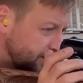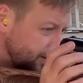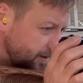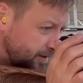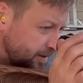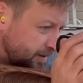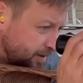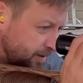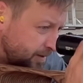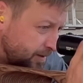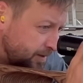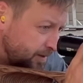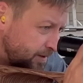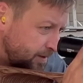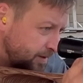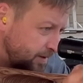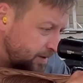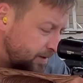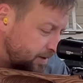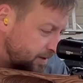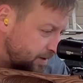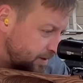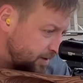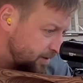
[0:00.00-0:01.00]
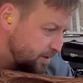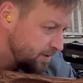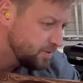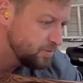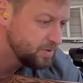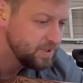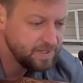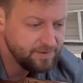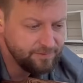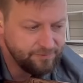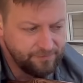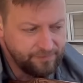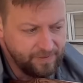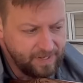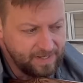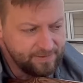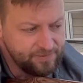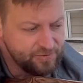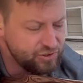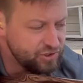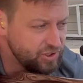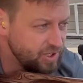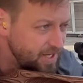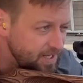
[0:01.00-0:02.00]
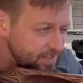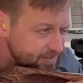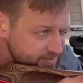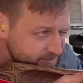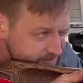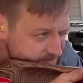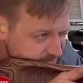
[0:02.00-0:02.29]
So we have 5 shots